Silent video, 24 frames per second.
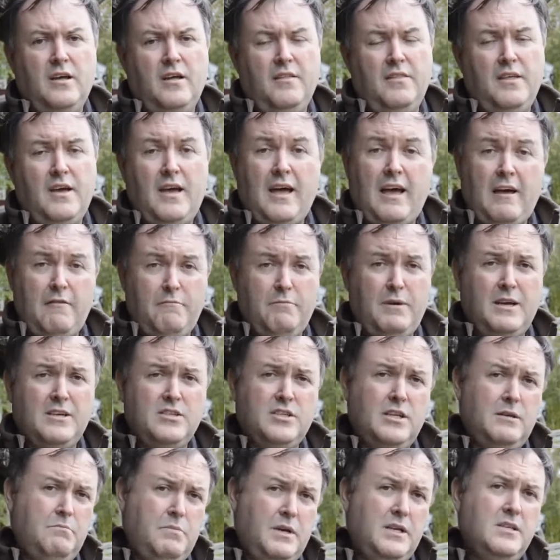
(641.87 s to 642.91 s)
There have
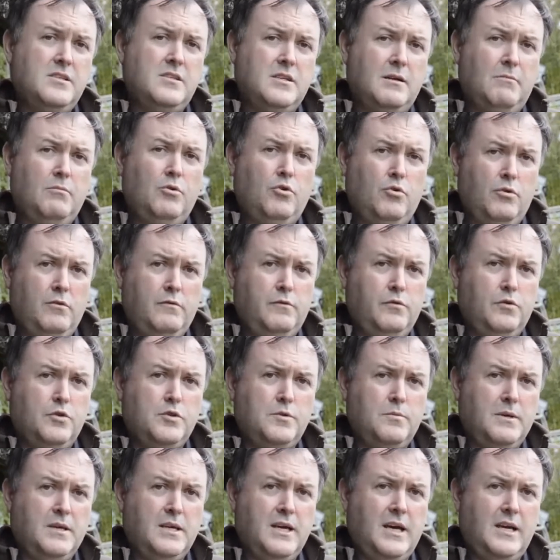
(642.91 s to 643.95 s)
actually been some law
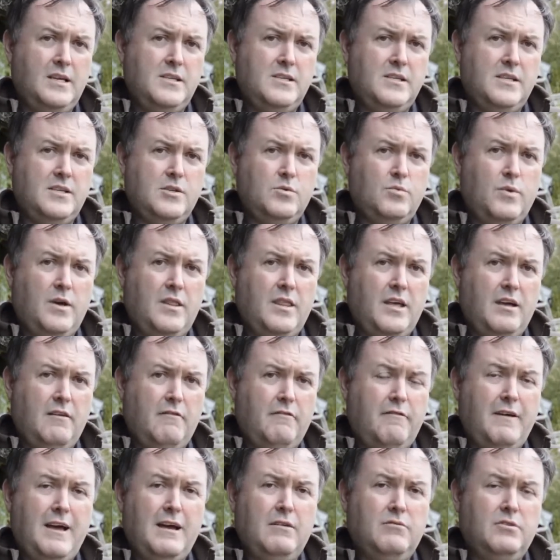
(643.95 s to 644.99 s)
enforcement cases where they have
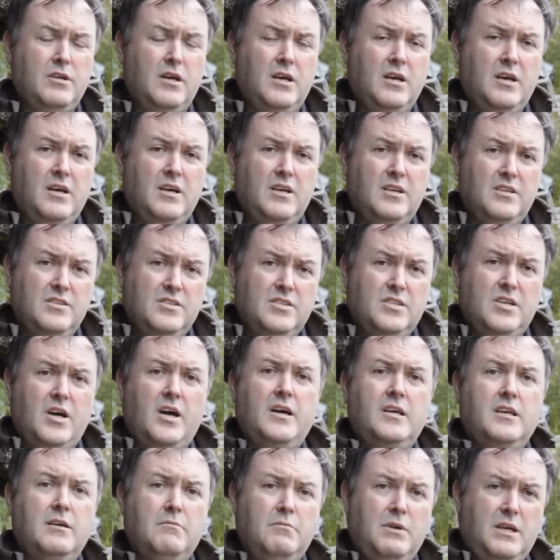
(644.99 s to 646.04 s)
found
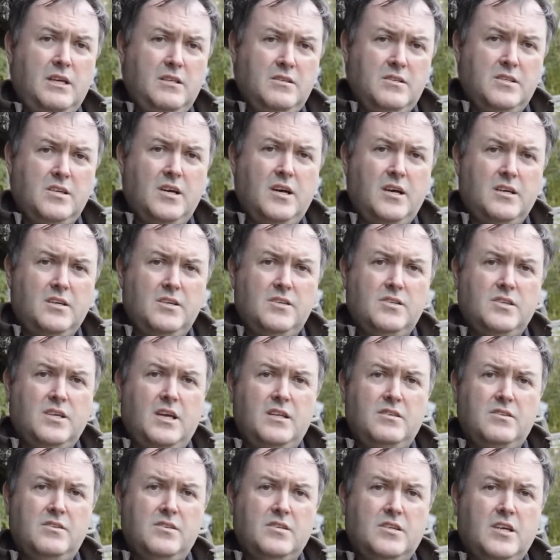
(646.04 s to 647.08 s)
tiger meat and tiger
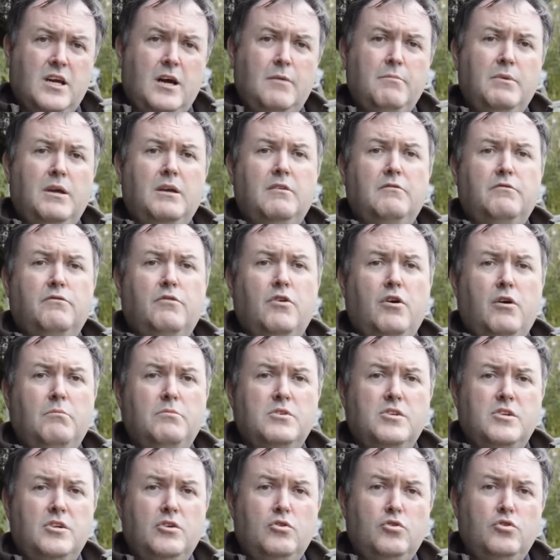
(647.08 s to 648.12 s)
skins coming from
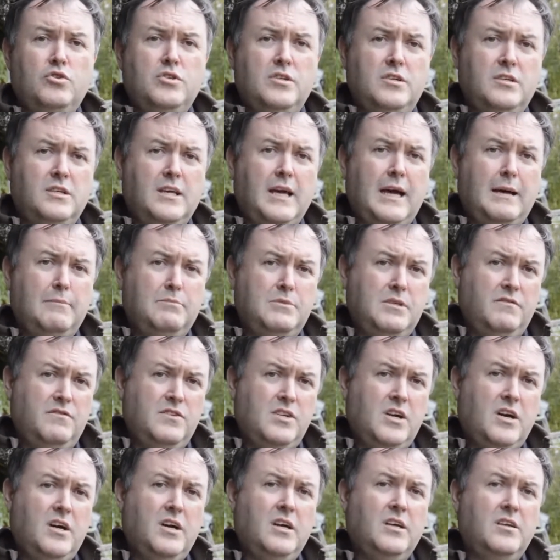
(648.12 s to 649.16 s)
slaughtered captive
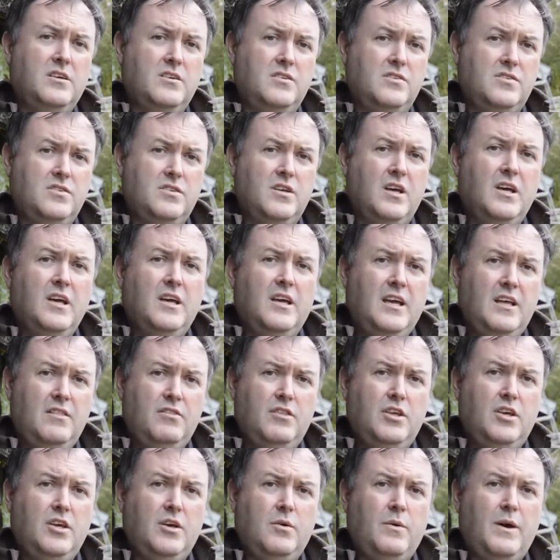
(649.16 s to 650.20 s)
tigers in
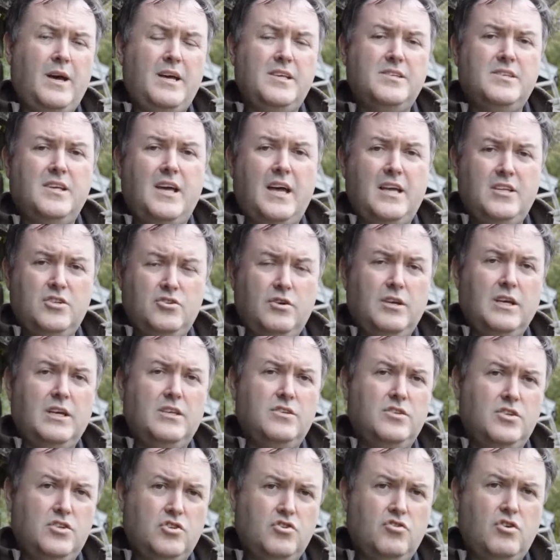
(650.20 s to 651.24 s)
the US entering
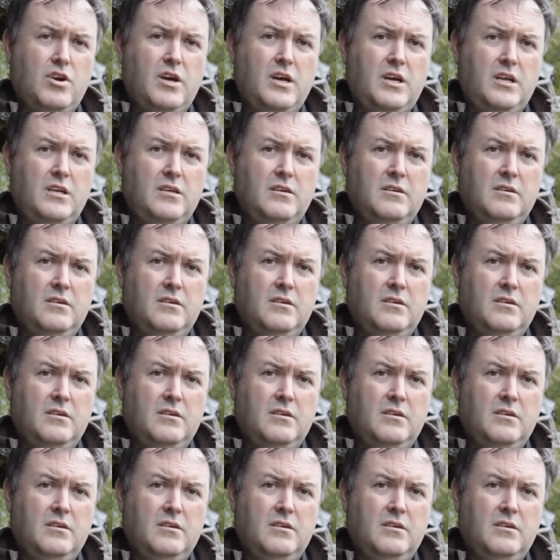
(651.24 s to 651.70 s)
into trade.